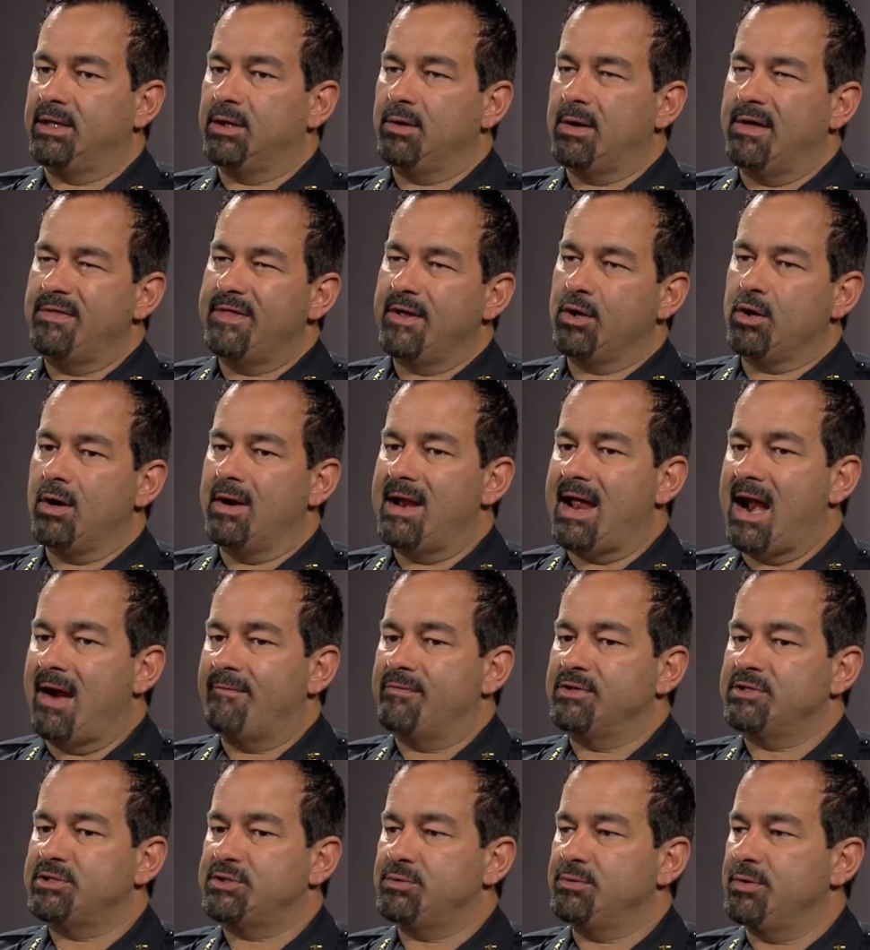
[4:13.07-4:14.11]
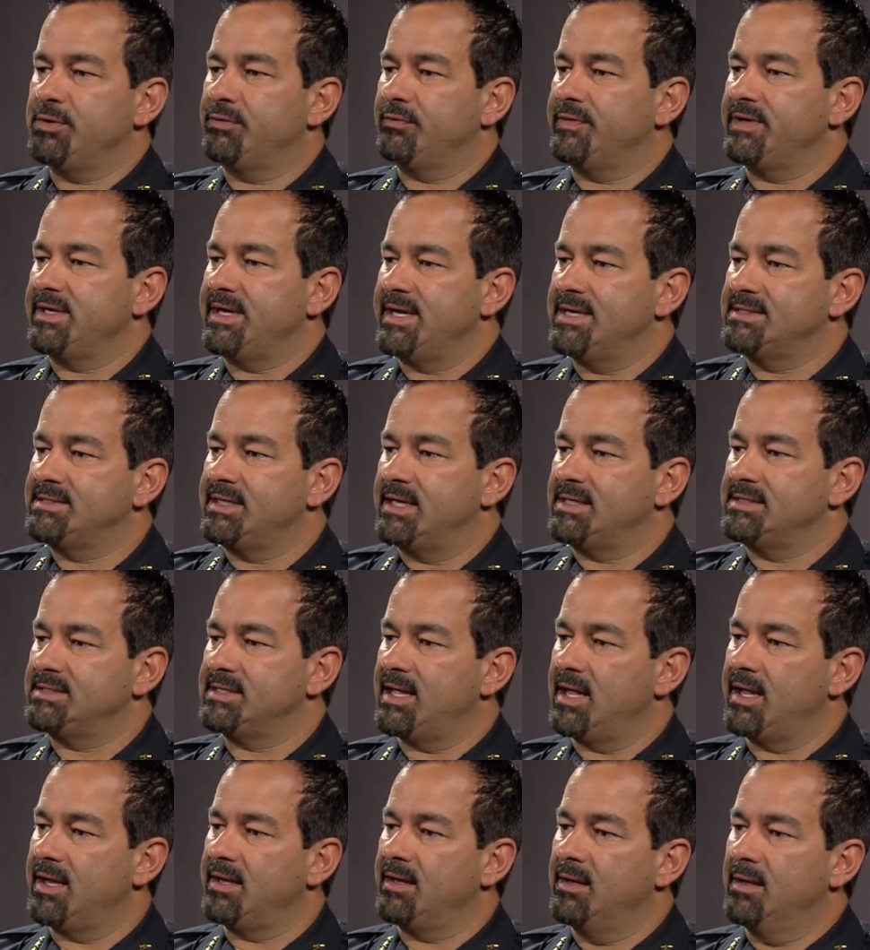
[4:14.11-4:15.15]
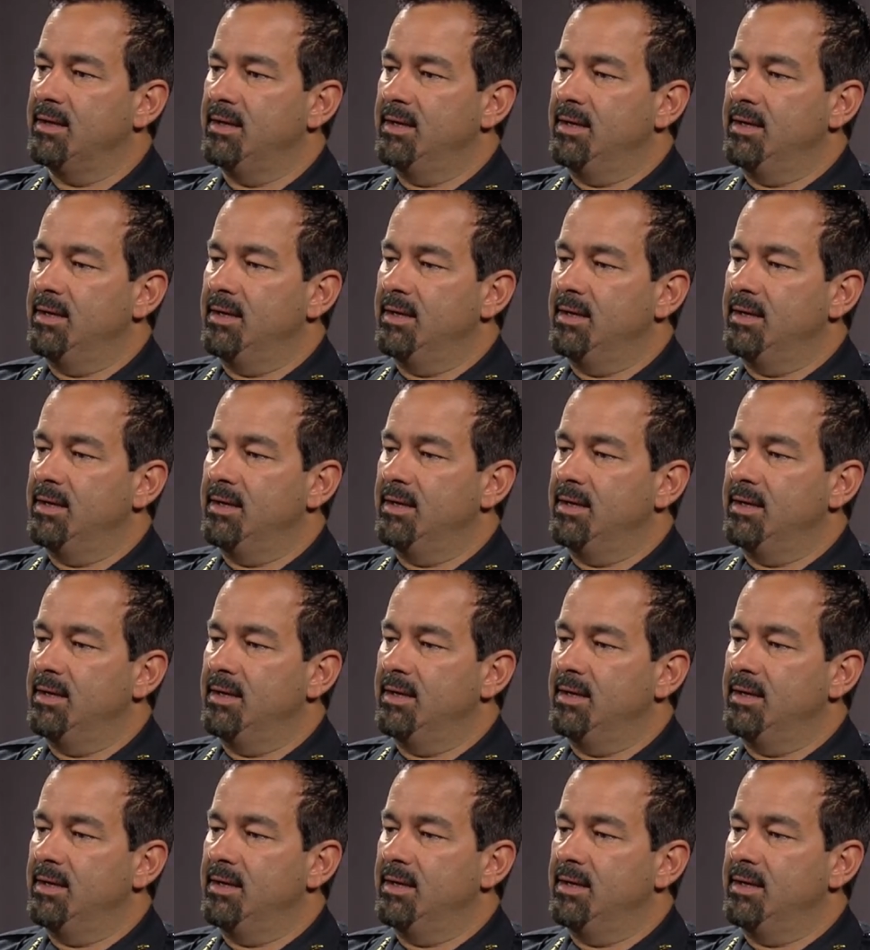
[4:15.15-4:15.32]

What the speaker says: you know, I think on average 2 to 3 years, they say,